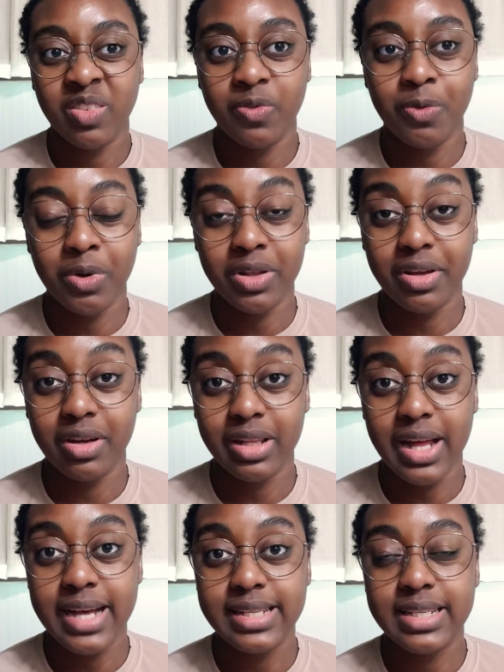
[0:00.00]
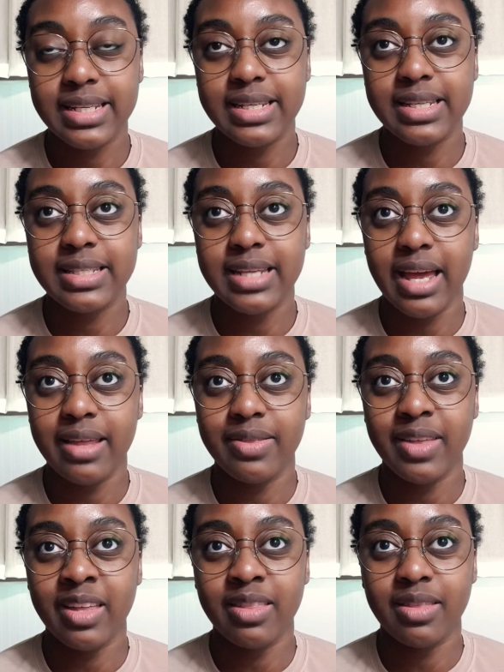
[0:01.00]
for their classes,
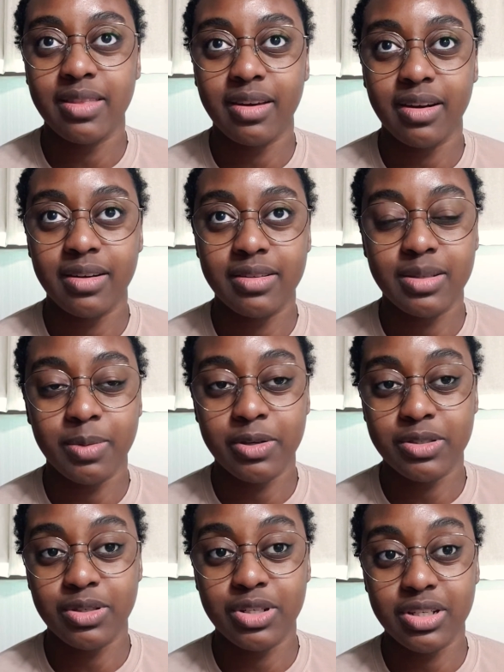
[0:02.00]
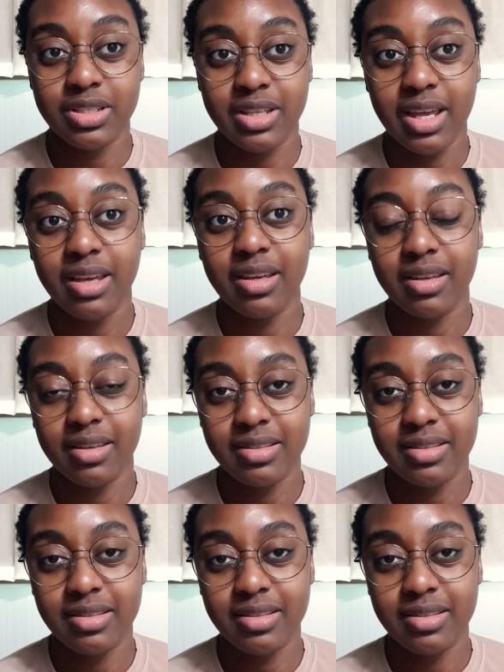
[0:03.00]
and then they're supposed to just like